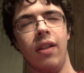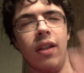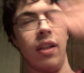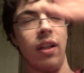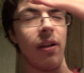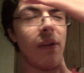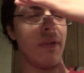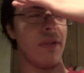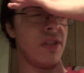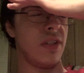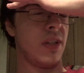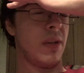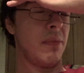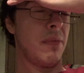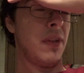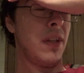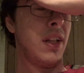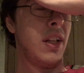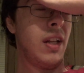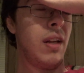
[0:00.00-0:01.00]
there was
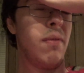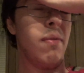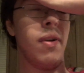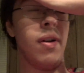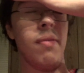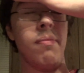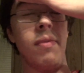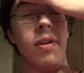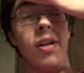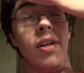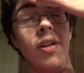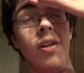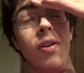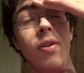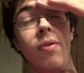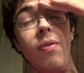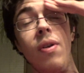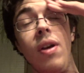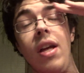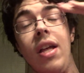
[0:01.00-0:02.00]
something that he wanted me to
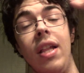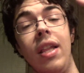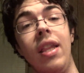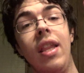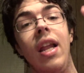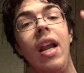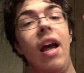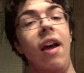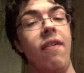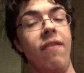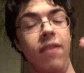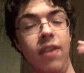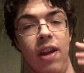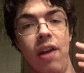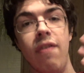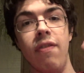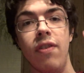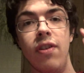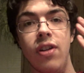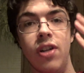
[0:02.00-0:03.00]
do that I've
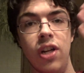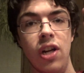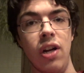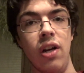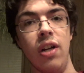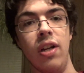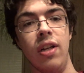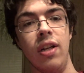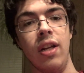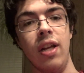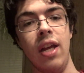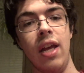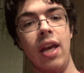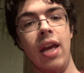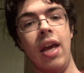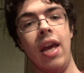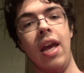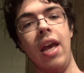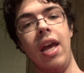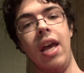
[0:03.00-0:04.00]
never done,
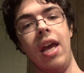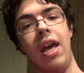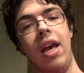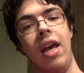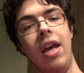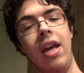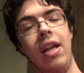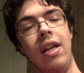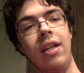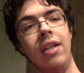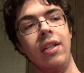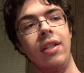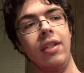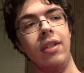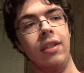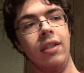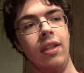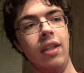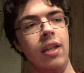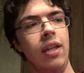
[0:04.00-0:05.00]
and
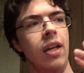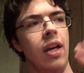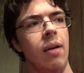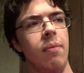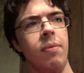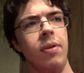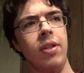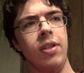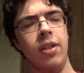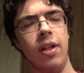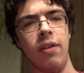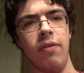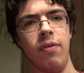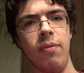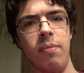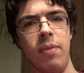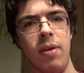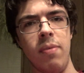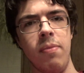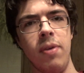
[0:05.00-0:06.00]
he got pissed off at
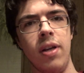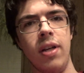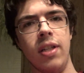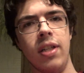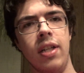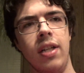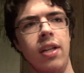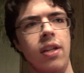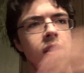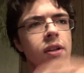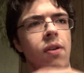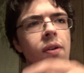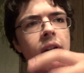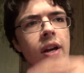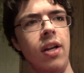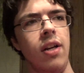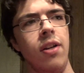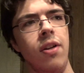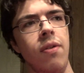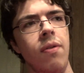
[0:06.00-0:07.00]
me because I didn't know how
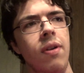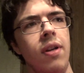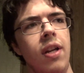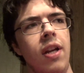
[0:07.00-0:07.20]
to do it,